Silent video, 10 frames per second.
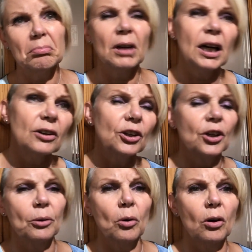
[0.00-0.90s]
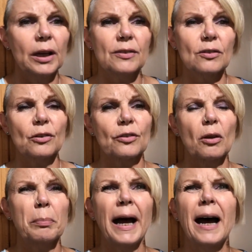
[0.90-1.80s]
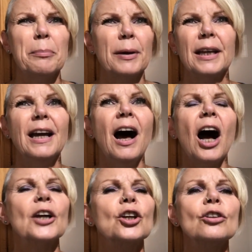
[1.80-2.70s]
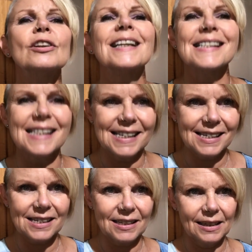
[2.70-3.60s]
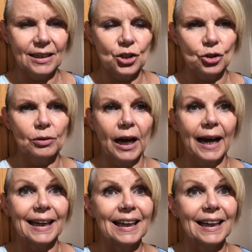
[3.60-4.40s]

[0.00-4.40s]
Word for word: Well, you know what, it's not so bad, but I couldn't consistently do that.